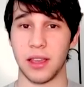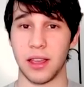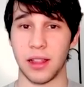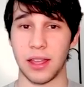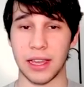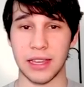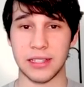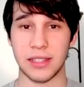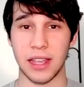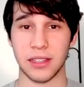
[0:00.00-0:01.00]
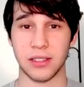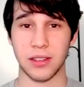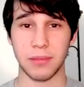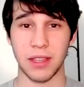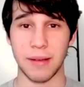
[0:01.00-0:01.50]
Like I said,
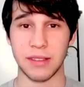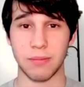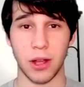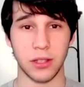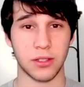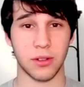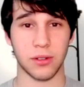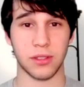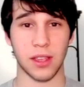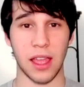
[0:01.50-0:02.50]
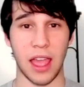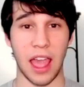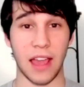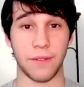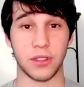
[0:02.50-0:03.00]
sometimes monsters
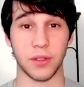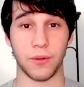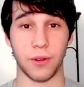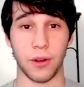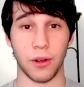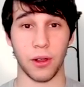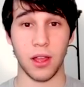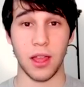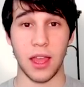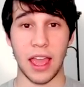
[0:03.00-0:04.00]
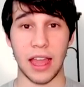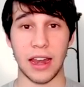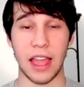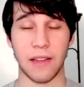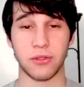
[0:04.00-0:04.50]
have to fall,
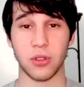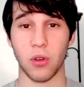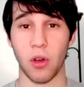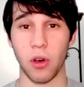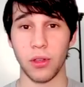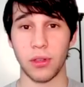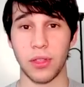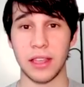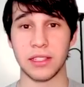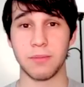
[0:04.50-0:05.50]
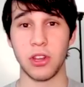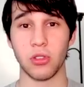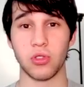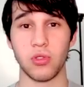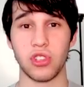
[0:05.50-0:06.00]
and after all the things,
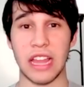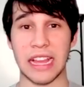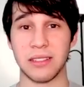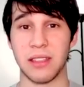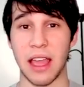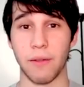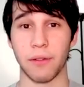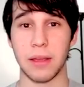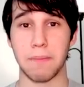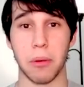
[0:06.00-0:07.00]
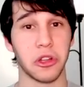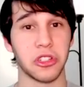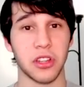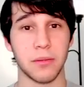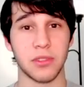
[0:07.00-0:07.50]
Midosuji has definitely
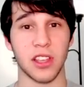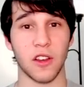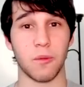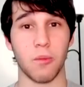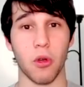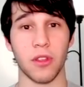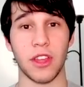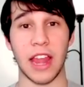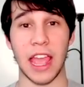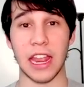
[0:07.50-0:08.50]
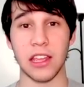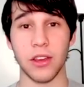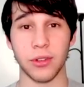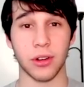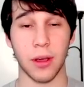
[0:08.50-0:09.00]
pushed himself more than any
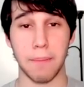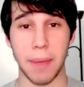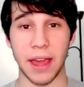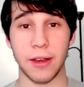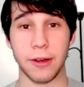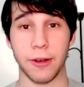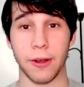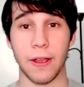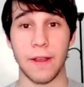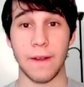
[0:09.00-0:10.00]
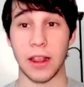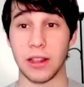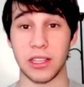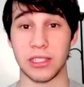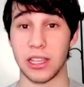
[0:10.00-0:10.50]
other competitor
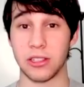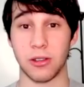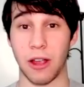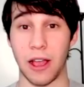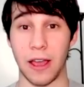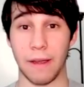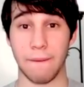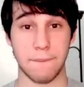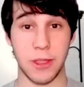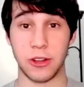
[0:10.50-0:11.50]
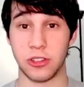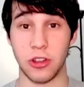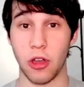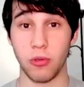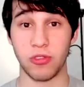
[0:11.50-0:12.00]
in this inter-high. There's
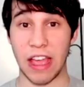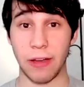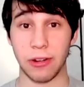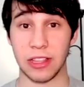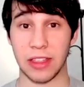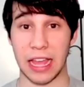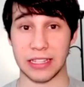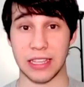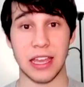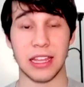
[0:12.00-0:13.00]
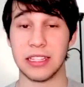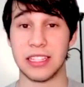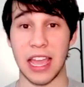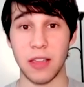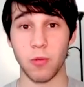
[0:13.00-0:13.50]
no doubting that.
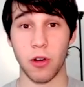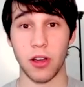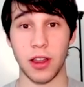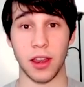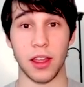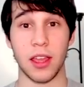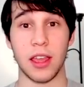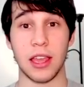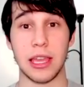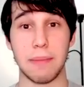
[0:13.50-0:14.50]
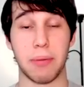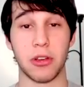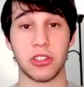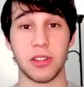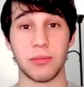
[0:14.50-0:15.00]
Day one, he
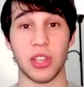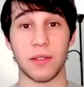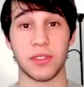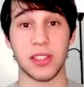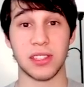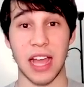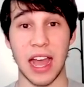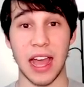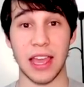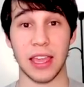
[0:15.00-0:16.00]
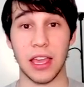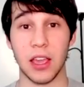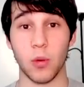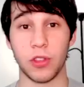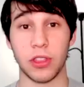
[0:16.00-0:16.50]
pushed himself to tie
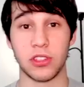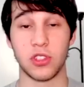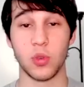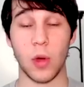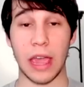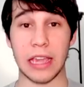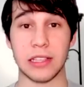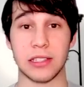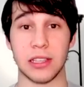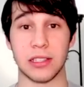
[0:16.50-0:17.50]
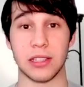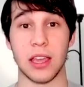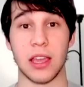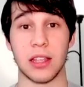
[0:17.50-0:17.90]
with the two aces.